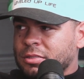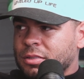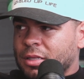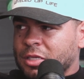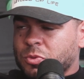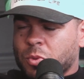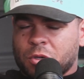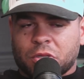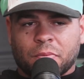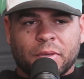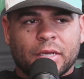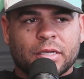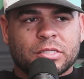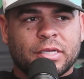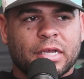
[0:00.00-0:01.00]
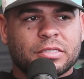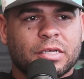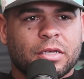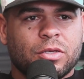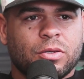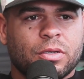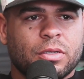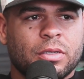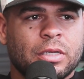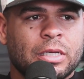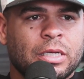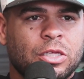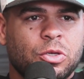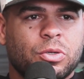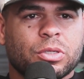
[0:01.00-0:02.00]
that's one of the biggest things that you could
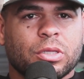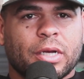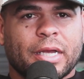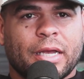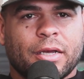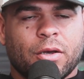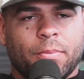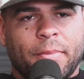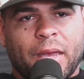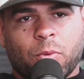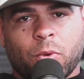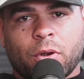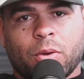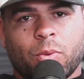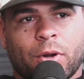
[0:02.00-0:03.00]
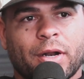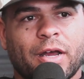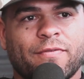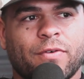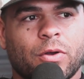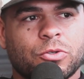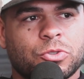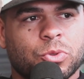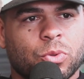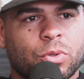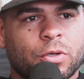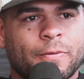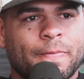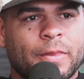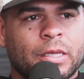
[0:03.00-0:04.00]
look at and go, man, where did I fall
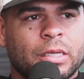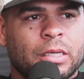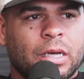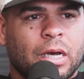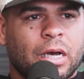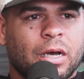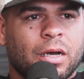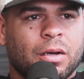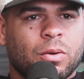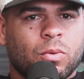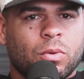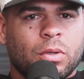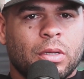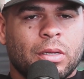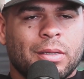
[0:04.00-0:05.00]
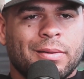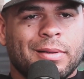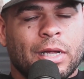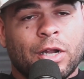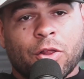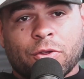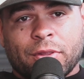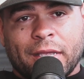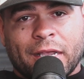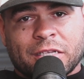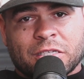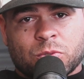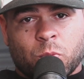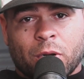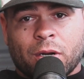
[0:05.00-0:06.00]
short? Uh, Another thing
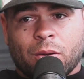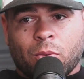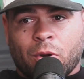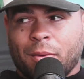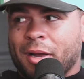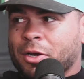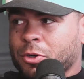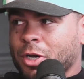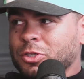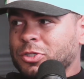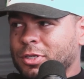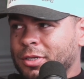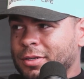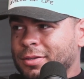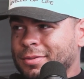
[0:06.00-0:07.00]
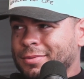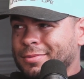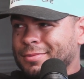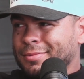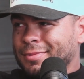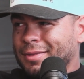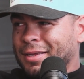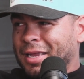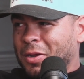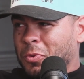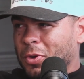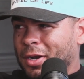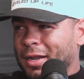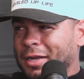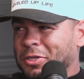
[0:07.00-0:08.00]
is, where am I crushing it? Like,
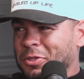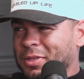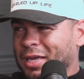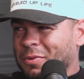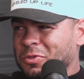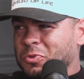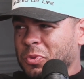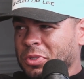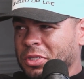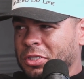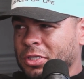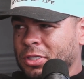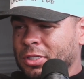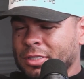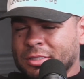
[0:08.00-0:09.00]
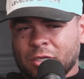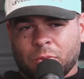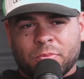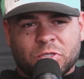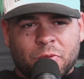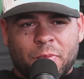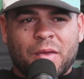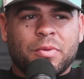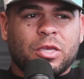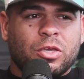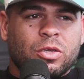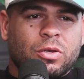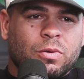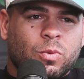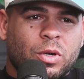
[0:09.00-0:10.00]
what did I do that was really good? So
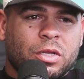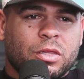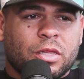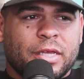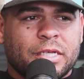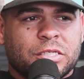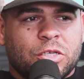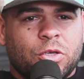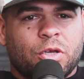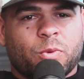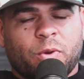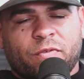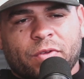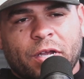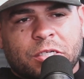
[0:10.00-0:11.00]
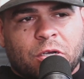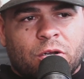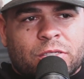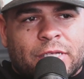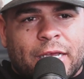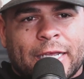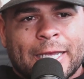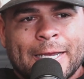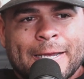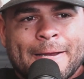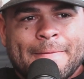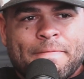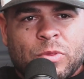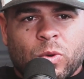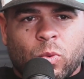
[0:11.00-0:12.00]
maybe one of the things that you could reflect on is like,
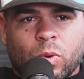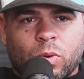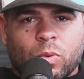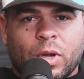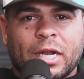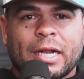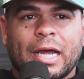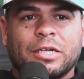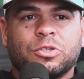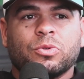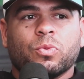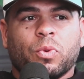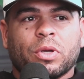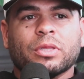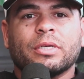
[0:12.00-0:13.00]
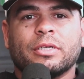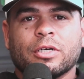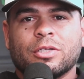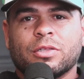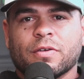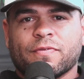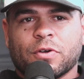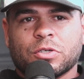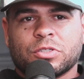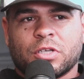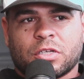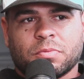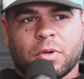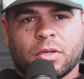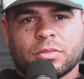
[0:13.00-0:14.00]
what did I do really good the first
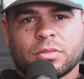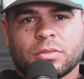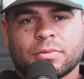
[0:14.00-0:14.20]
6 months?